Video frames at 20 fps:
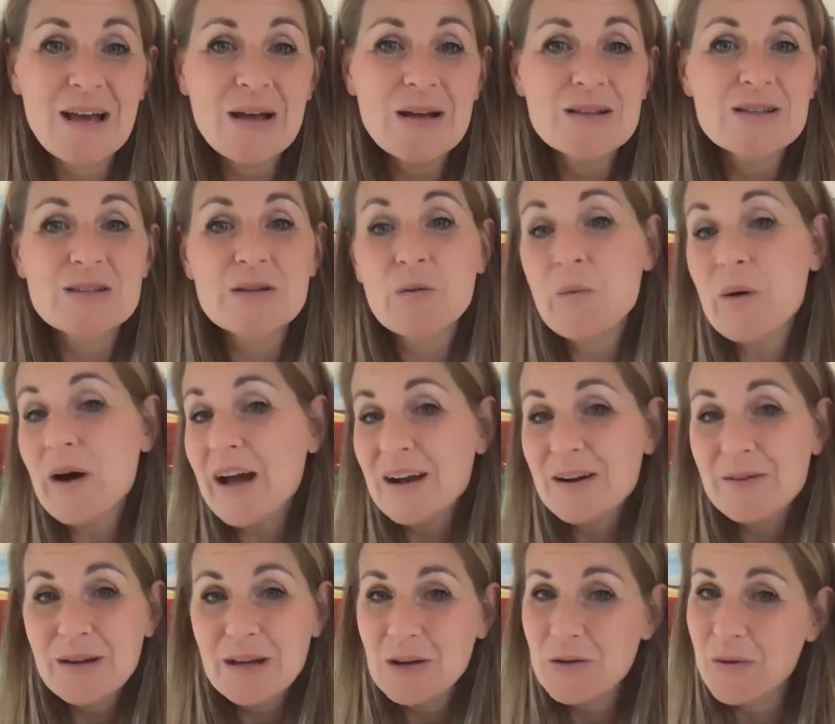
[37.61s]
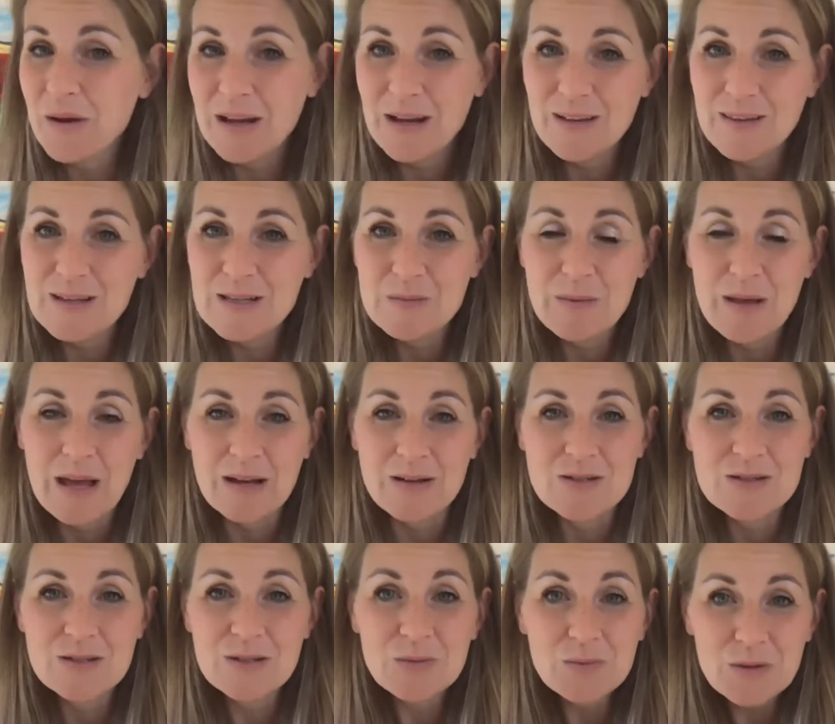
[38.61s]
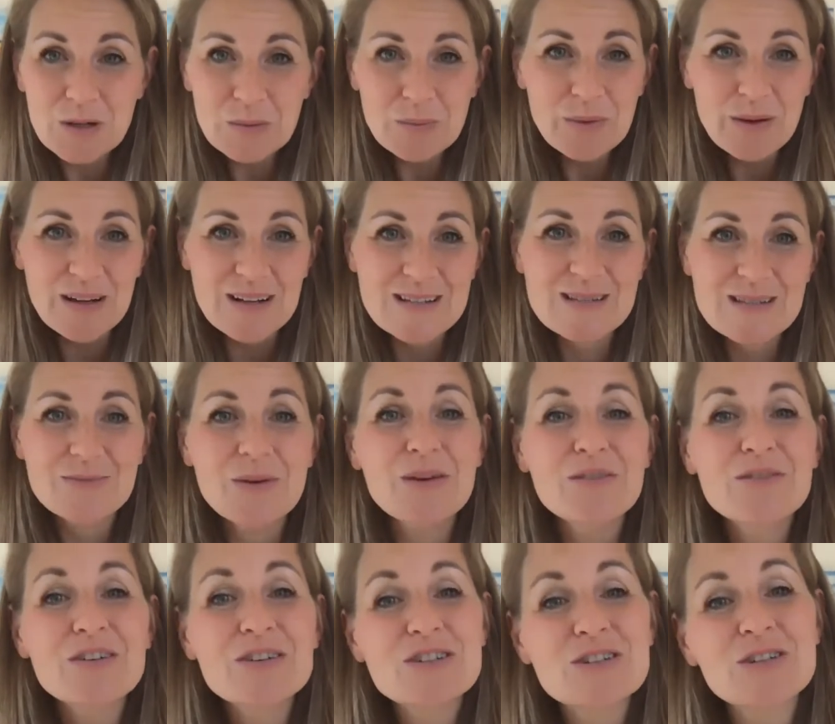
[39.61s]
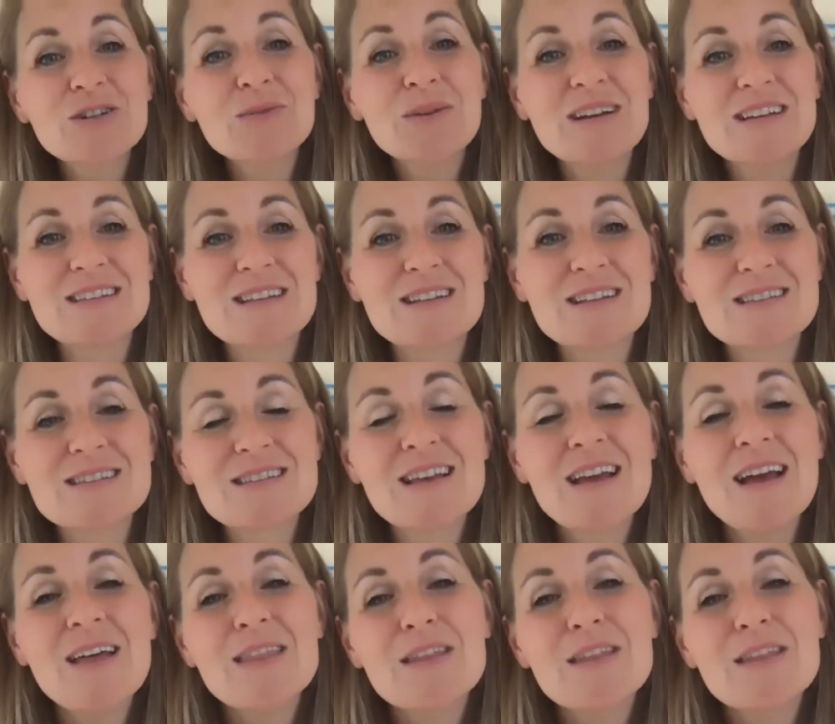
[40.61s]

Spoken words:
So why are we creating these piano student workbooks? Well, for two reasons.